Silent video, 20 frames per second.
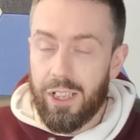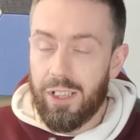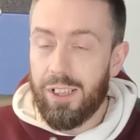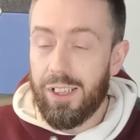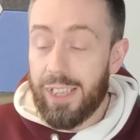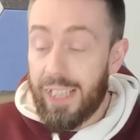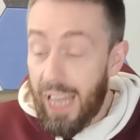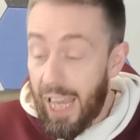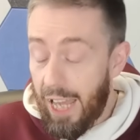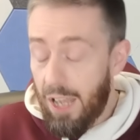You
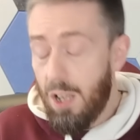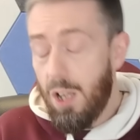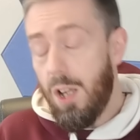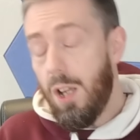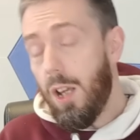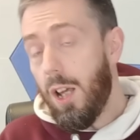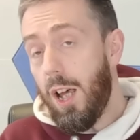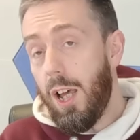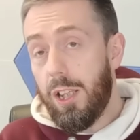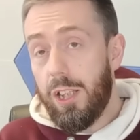can get
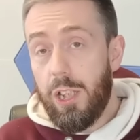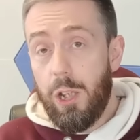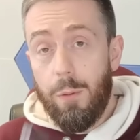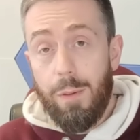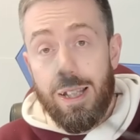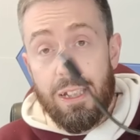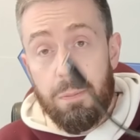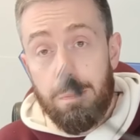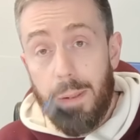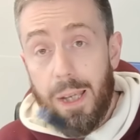uh,
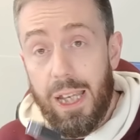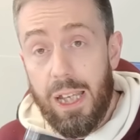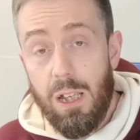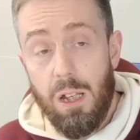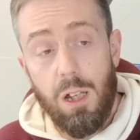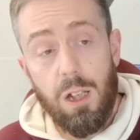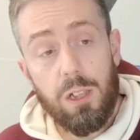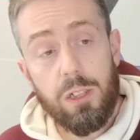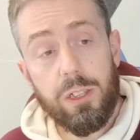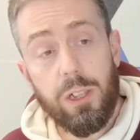USB
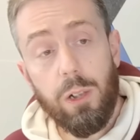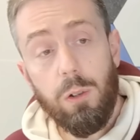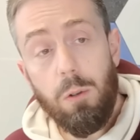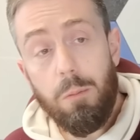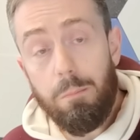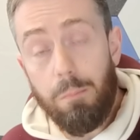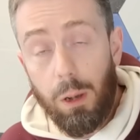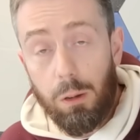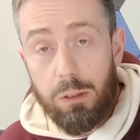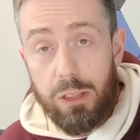to
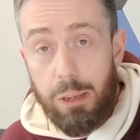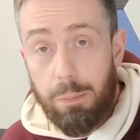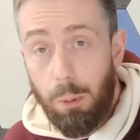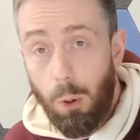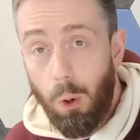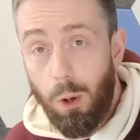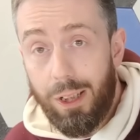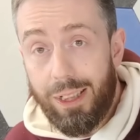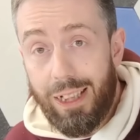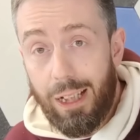
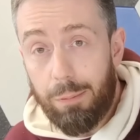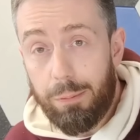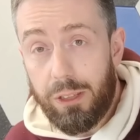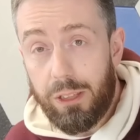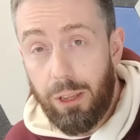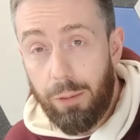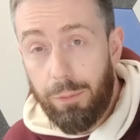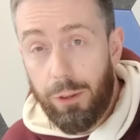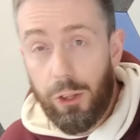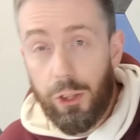multi-port
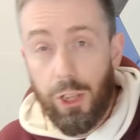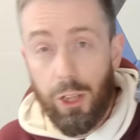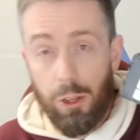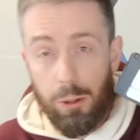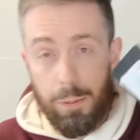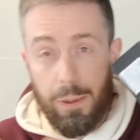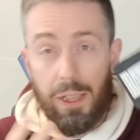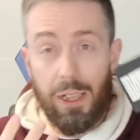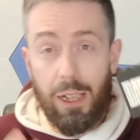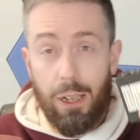adapters if you
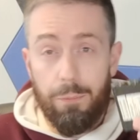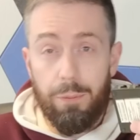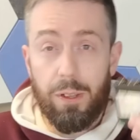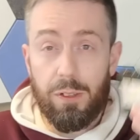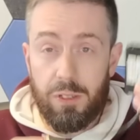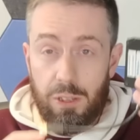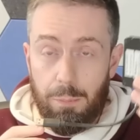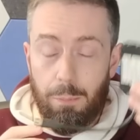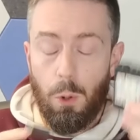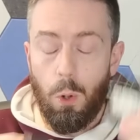choose, but the level
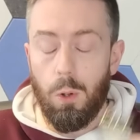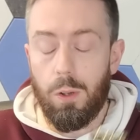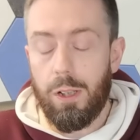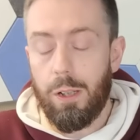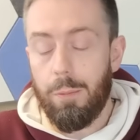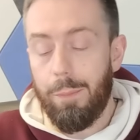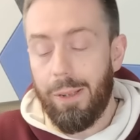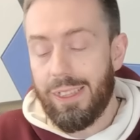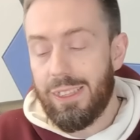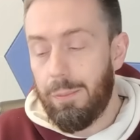of support and
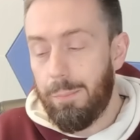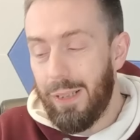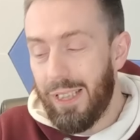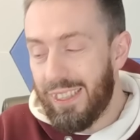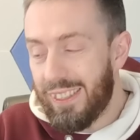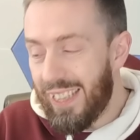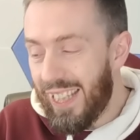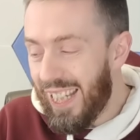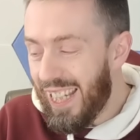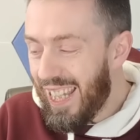
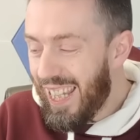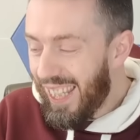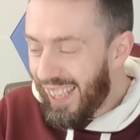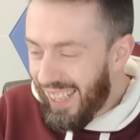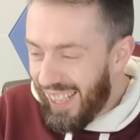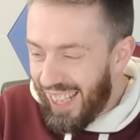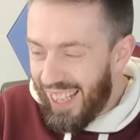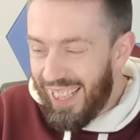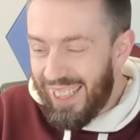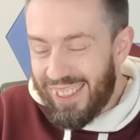compatibility
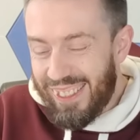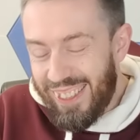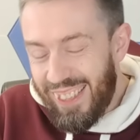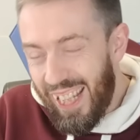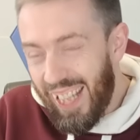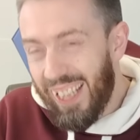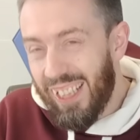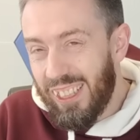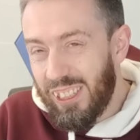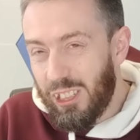is
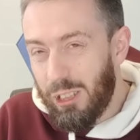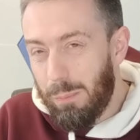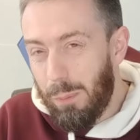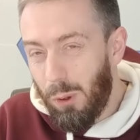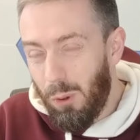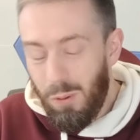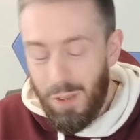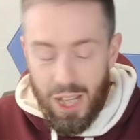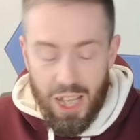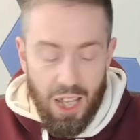
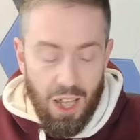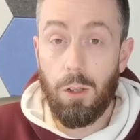negligible.